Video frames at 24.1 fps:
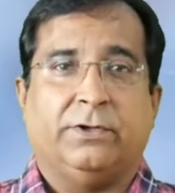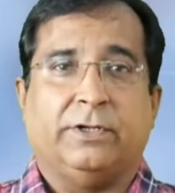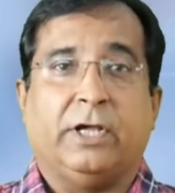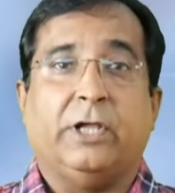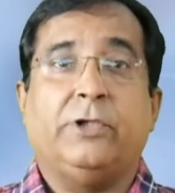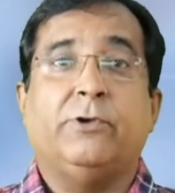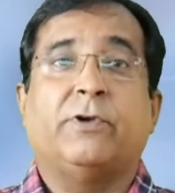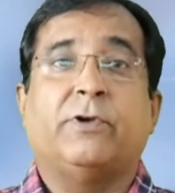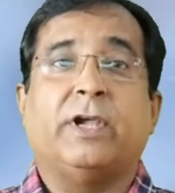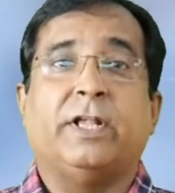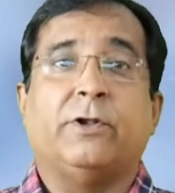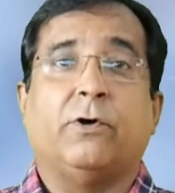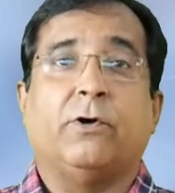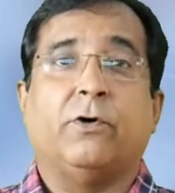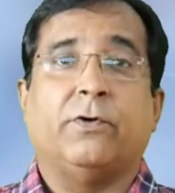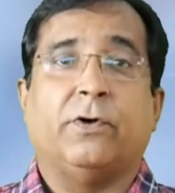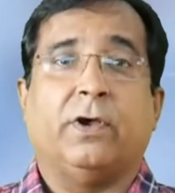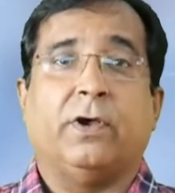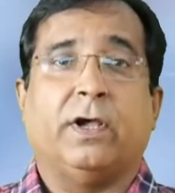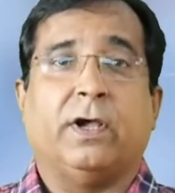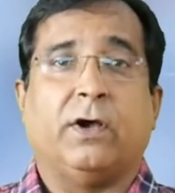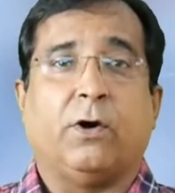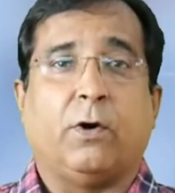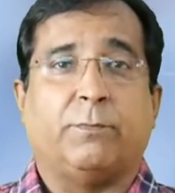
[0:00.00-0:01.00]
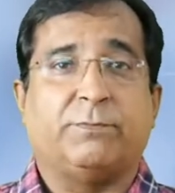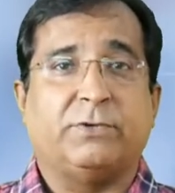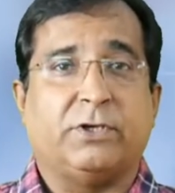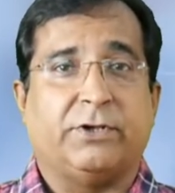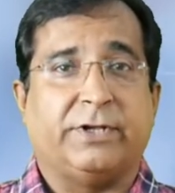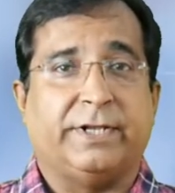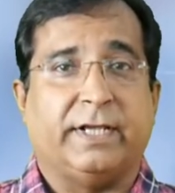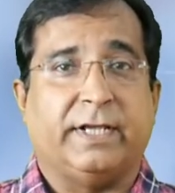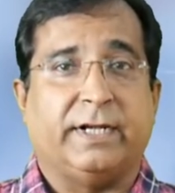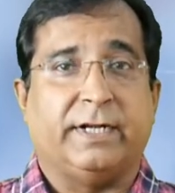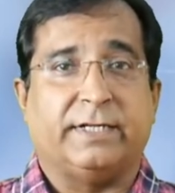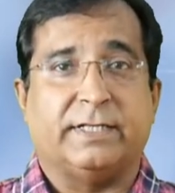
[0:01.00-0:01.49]
Now you can
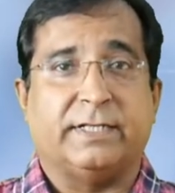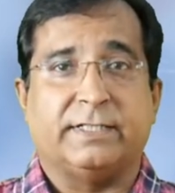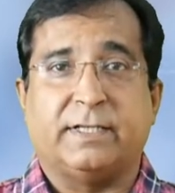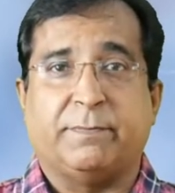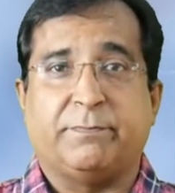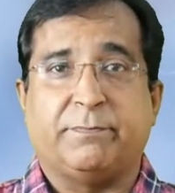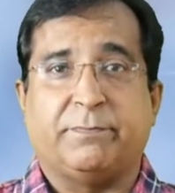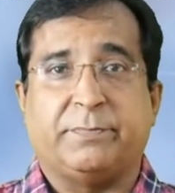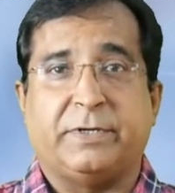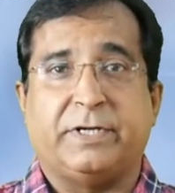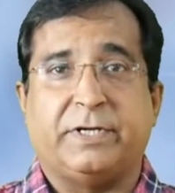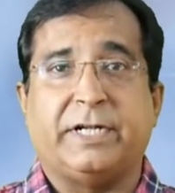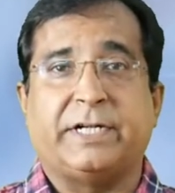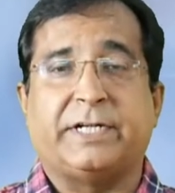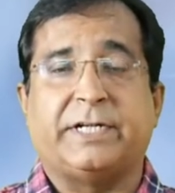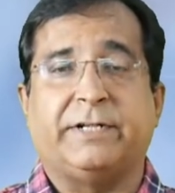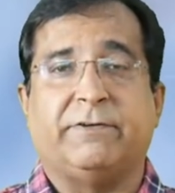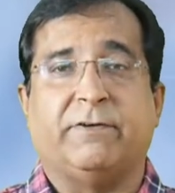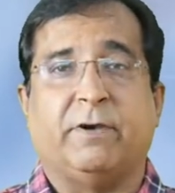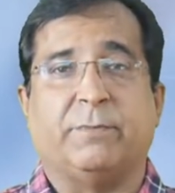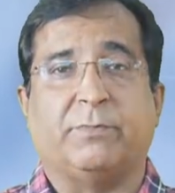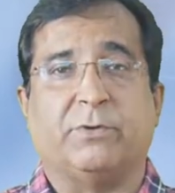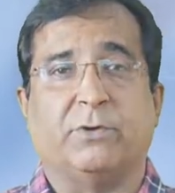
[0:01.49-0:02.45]
observe here, it is a predictive